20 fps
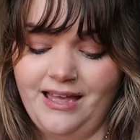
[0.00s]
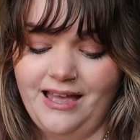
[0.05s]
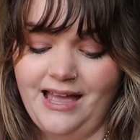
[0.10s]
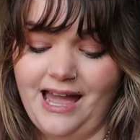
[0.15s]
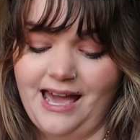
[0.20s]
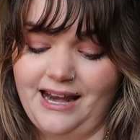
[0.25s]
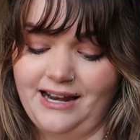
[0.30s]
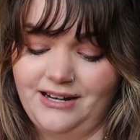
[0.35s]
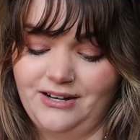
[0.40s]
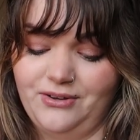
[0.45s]

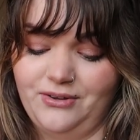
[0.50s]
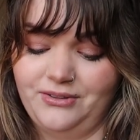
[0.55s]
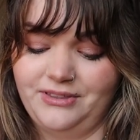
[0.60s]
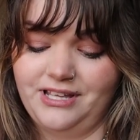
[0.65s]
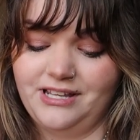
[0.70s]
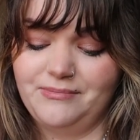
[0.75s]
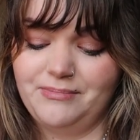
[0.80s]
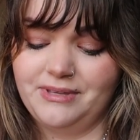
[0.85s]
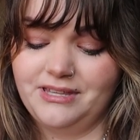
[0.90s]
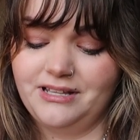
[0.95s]
had I known
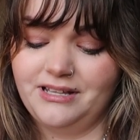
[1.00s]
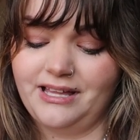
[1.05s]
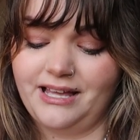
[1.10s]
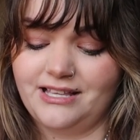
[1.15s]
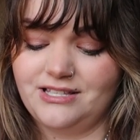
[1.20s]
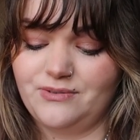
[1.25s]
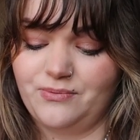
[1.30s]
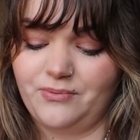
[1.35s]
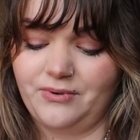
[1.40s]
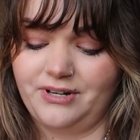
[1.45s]
they'd be the
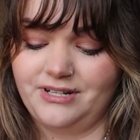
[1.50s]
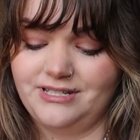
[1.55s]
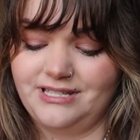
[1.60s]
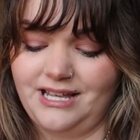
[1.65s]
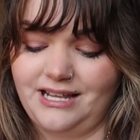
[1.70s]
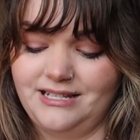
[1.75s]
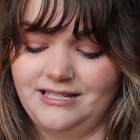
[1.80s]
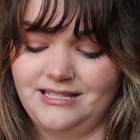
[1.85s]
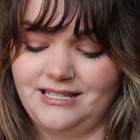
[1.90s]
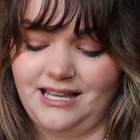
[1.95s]
last words
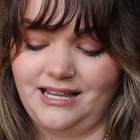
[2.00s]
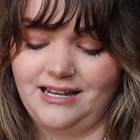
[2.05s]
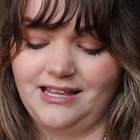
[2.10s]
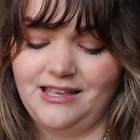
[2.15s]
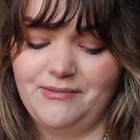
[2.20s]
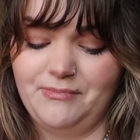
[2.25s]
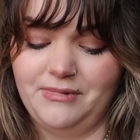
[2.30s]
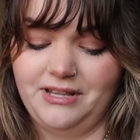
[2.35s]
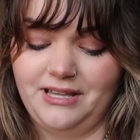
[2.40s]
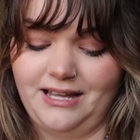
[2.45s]
I'd say to
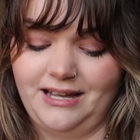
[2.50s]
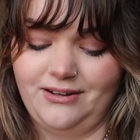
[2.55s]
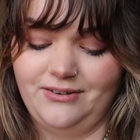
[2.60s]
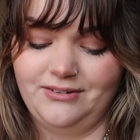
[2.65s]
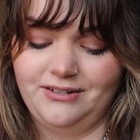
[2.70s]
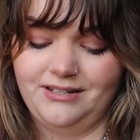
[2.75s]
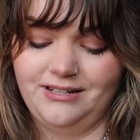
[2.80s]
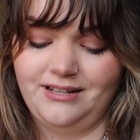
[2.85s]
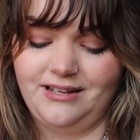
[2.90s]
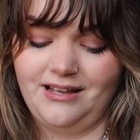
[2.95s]
him
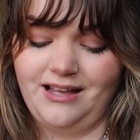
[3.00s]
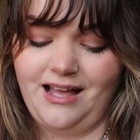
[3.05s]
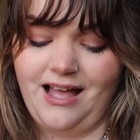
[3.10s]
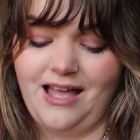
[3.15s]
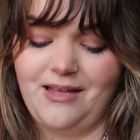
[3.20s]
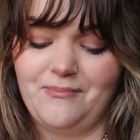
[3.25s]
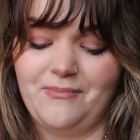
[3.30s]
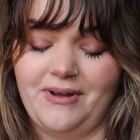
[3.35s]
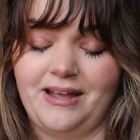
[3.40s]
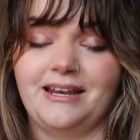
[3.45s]
aloud,
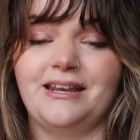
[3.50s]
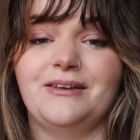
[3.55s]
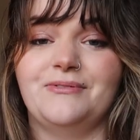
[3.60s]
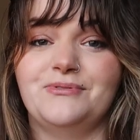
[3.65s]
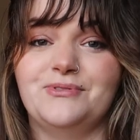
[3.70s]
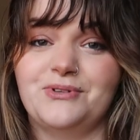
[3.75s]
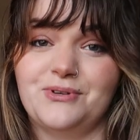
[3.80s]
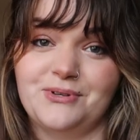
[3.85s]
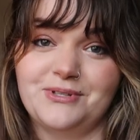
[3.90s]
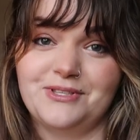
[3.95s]
I might
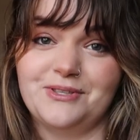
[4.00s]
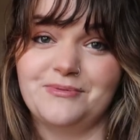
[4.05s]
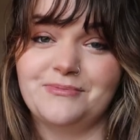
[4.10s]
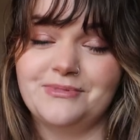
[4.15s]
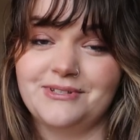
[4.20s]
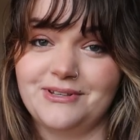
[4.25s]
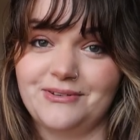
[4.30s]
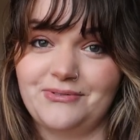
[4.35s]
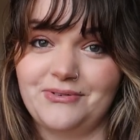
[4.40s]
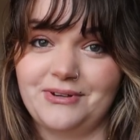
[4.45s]
have chose
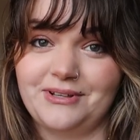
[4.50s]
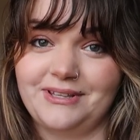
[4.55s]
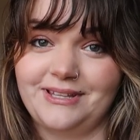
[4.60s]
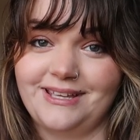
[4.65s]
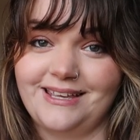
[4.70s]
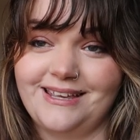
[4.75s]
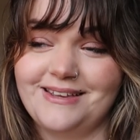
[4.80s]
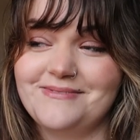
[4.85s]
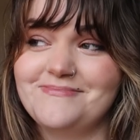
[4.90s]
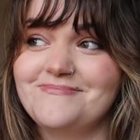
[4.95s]
them
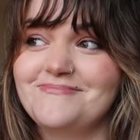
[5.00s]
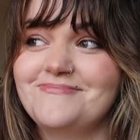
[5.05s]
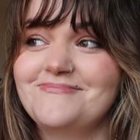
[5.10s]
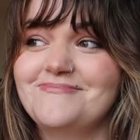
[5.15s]
differently.